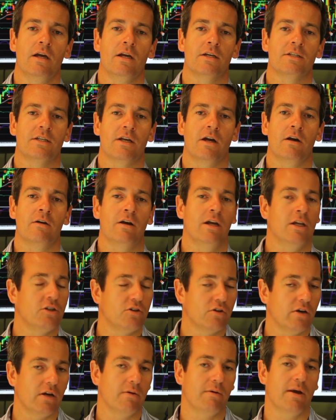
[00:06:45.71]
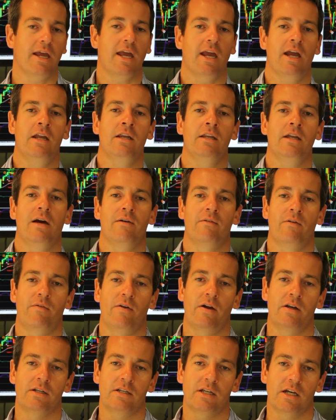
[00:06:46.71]
So enjoy your weekend, have a
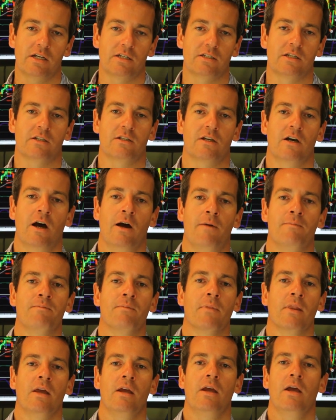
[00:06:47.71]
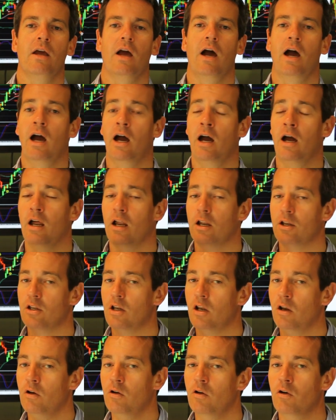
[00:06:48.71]
fantastic time,
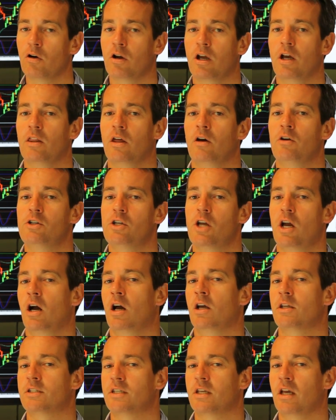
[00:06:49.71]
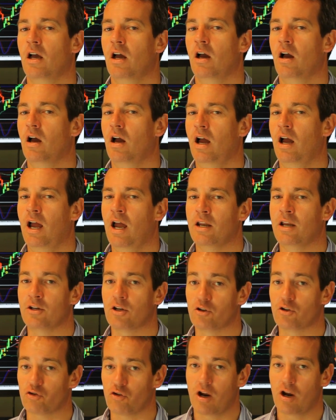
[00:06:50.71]
look at those charts
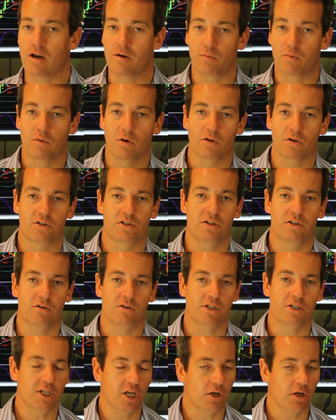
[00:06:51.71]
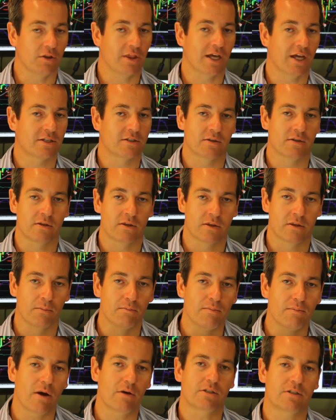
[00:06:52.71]
and trade what suits you. That's the
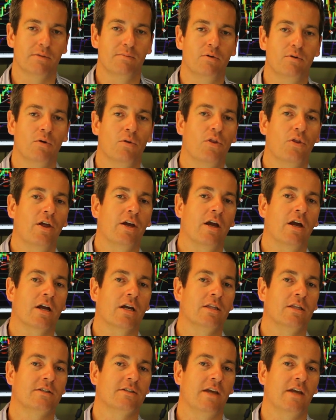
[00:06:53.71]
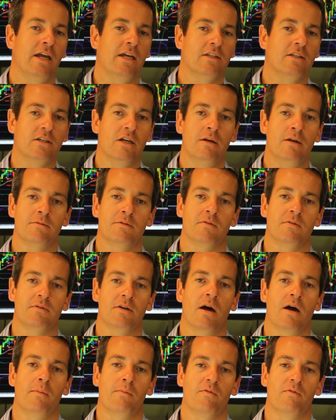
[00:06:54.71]
most important thing I can say in terms of
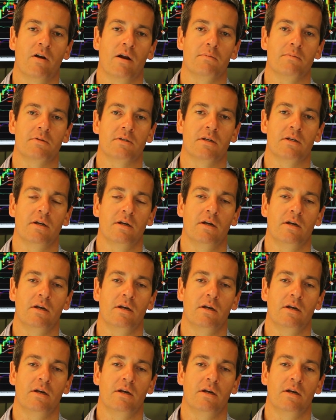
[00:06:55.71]
time frames.